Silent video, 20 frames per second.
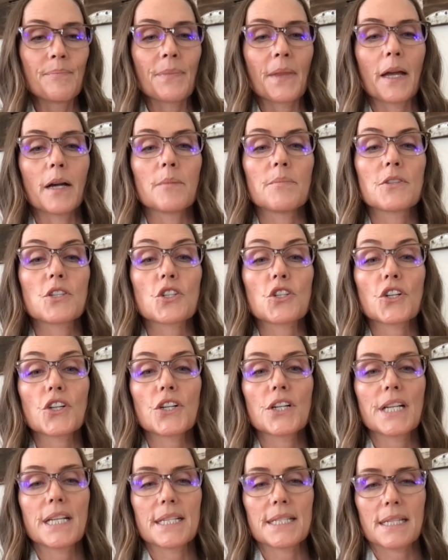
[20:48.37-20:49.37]

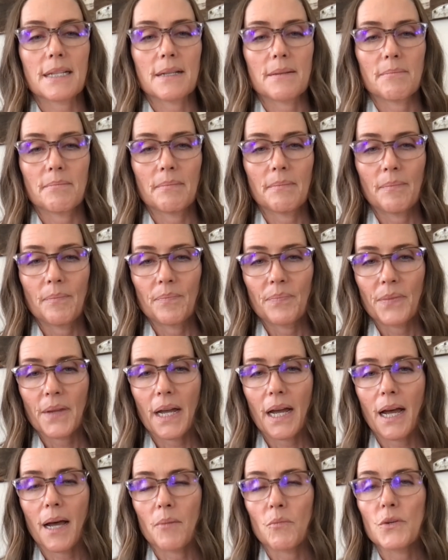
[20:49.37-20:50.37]
Absurdism.
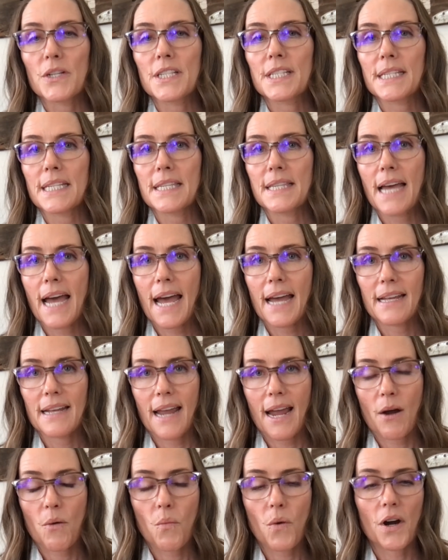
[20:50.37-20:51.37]
We see that
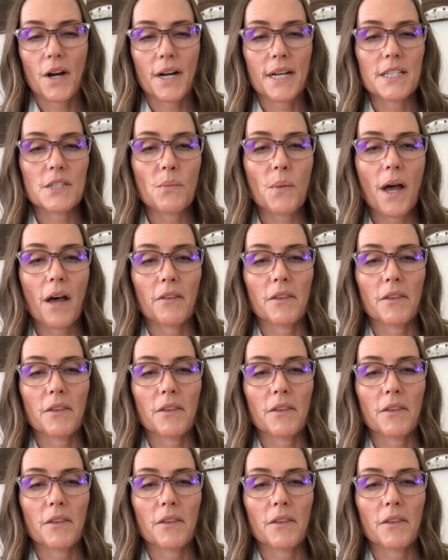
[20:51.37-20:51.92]
at work as well.